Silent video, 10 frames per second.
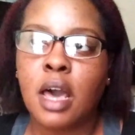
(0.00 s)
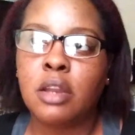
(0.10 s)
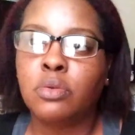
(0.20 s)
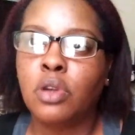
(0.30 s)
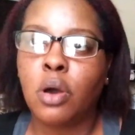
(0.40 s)

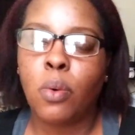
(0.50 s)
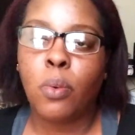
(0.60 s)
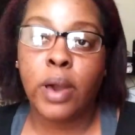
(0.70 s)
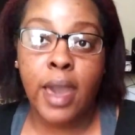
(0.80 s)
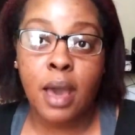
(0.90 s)
I don't know
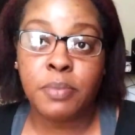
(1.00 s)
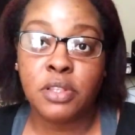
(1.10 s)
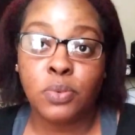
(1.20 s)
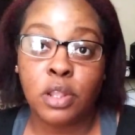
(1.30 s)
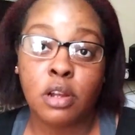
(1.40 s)
what
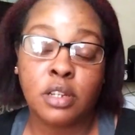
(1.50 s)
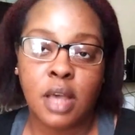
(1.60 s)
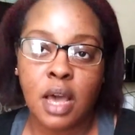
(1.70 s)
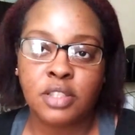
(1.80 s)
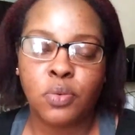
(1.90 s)
happens with our
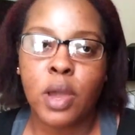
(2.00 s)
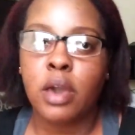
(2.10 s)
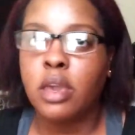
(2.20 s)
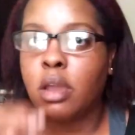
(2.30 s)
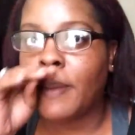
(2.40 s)
socks
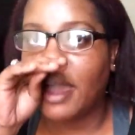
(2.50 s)
around here,